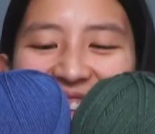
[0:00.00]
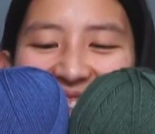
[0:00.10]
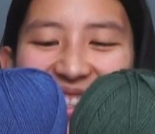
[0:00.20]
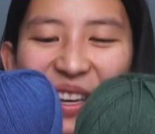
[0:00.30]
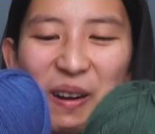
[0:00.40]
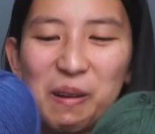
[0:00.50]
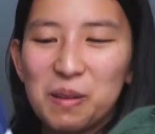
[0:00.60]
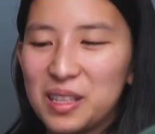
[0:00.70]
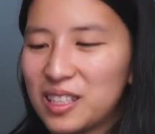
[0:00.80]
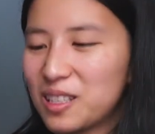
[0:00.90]
So
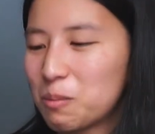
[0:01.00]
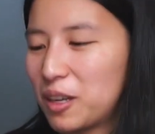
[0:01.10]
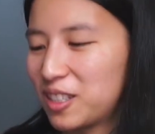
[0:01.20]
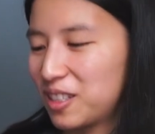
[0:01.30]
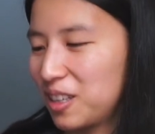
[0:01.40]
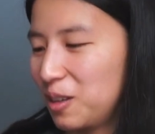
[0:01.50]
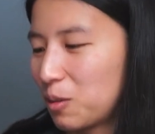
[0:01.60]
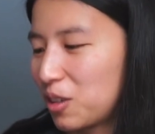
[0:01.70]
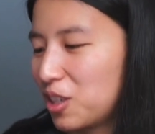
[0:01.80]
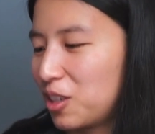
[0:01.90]
this is West
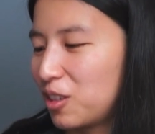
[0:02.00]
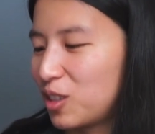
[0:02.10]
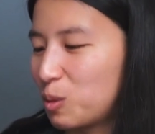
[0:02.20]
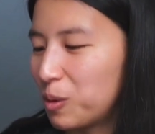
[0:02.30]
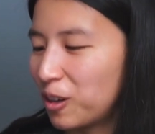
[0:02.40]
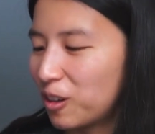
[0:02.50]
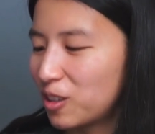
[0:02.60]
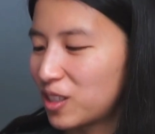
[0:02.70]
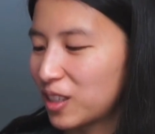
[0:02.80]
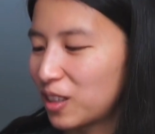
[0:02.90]
Yorkshire
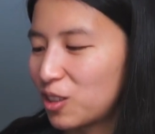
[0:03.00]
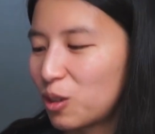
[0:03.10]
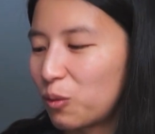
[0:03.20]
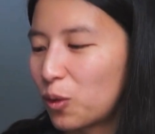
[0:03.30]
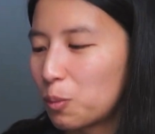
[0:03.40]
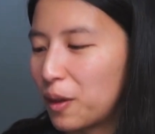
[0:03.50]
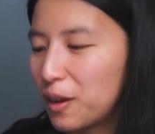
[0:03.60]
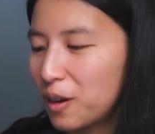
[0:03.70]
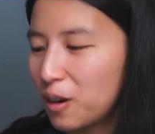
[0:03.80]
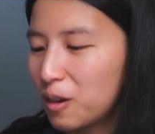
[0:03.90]
Spinners signature 4-ply
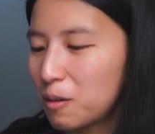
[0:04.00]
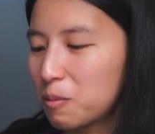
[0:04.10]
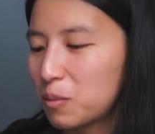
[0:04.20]
yarn,